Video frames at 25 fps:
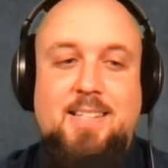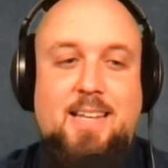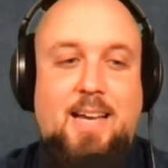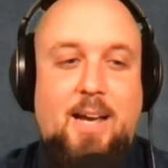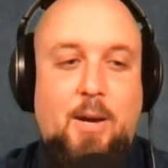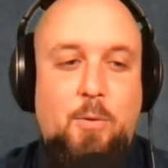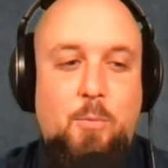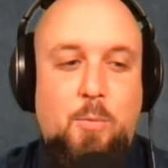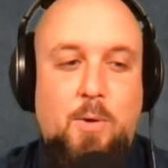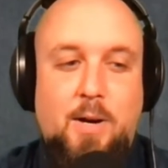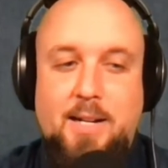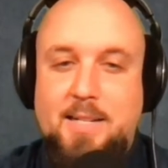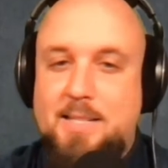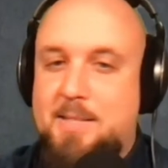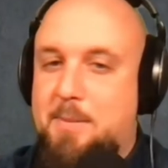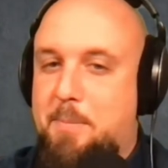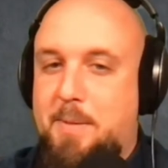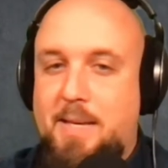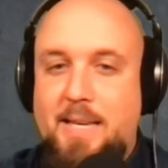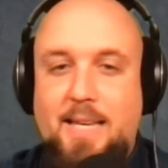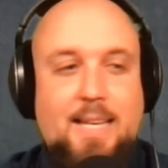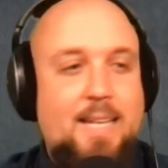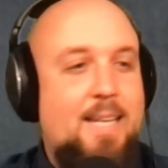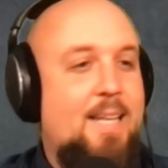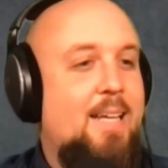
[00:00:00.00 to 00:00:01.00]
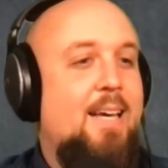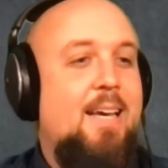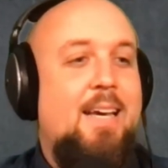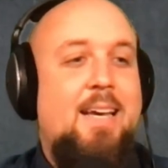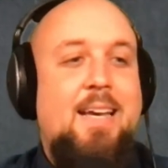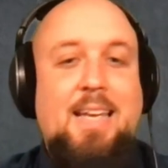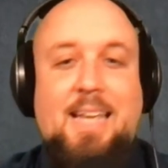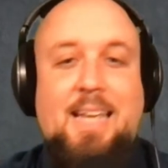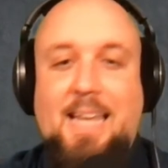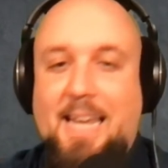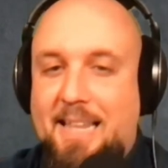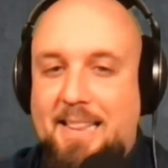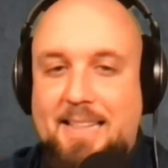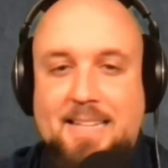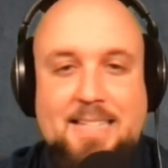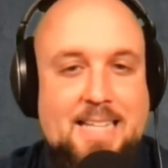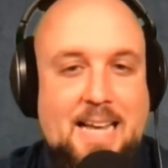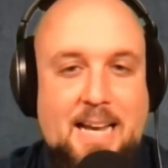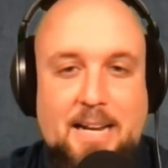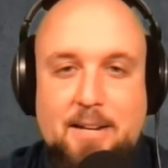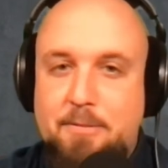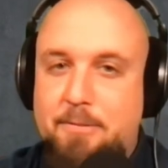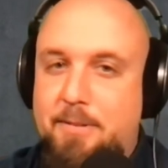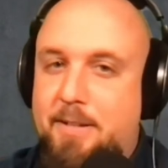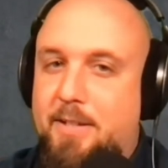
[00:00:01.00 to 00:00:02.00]
I wanted to be in the
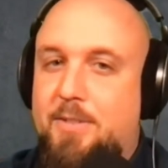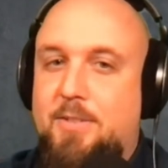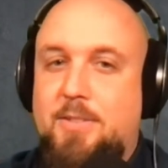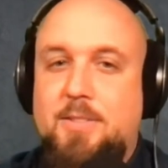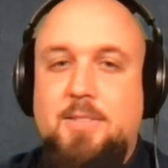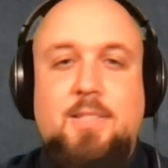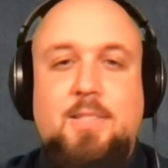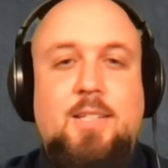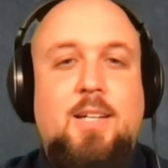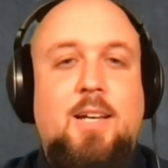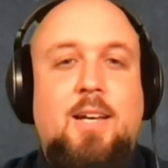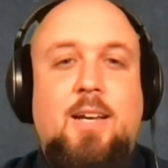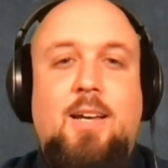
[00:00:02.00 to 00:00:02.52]
tech field.